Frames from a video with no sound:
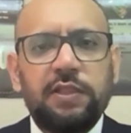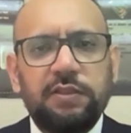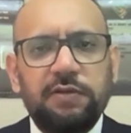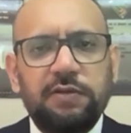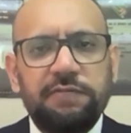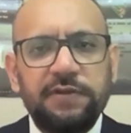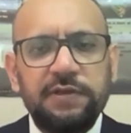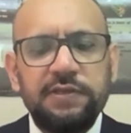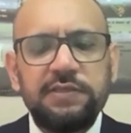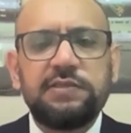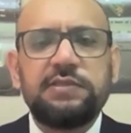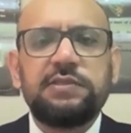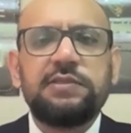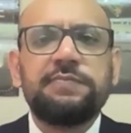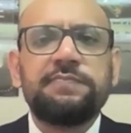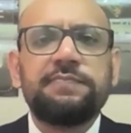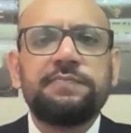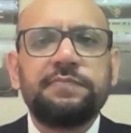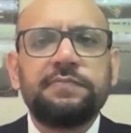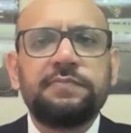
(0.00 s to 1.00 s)
The first,
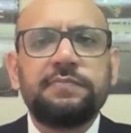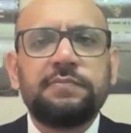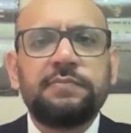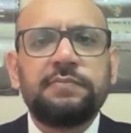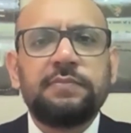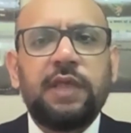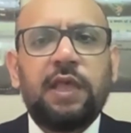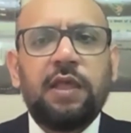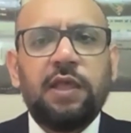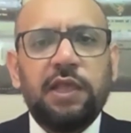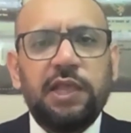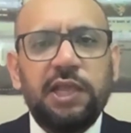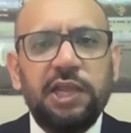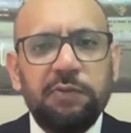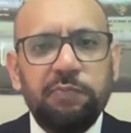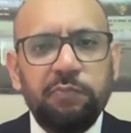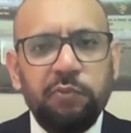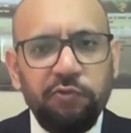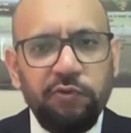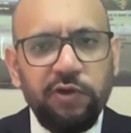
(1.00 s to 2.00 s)

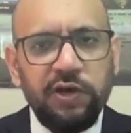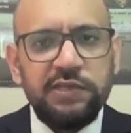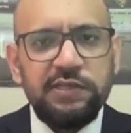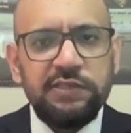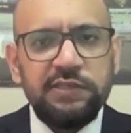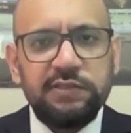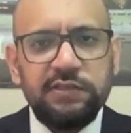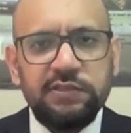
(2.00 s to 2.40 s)
it provides